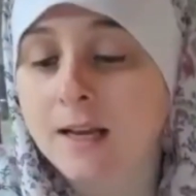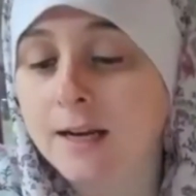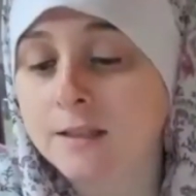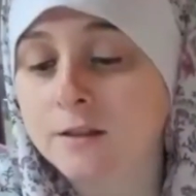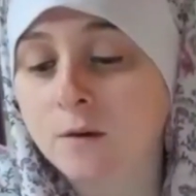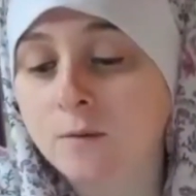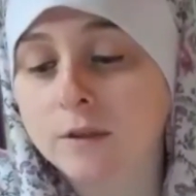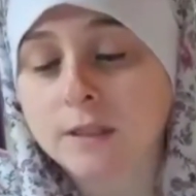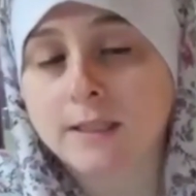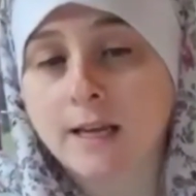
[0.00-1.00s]
And so we're
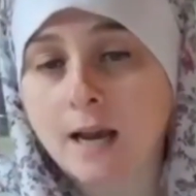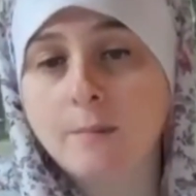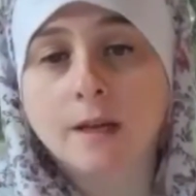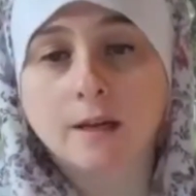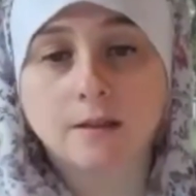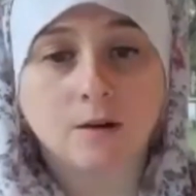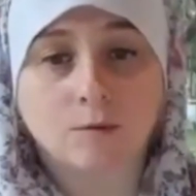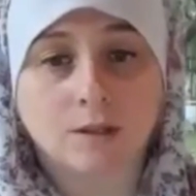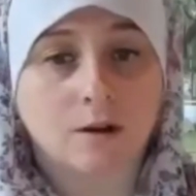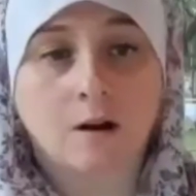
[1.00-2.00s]
just tapping into
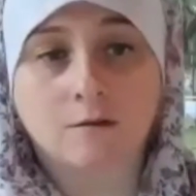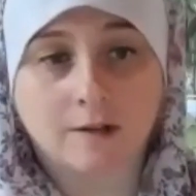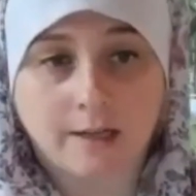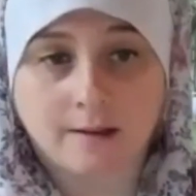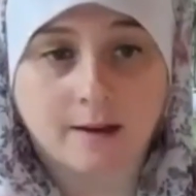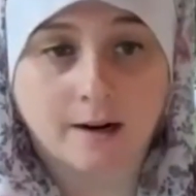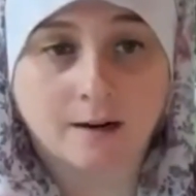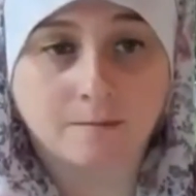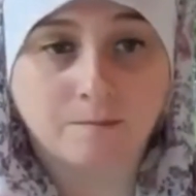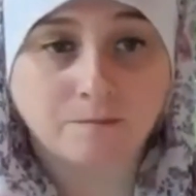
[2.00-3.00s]
what's already
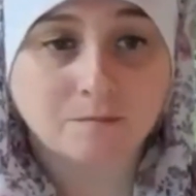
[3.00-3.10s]
there.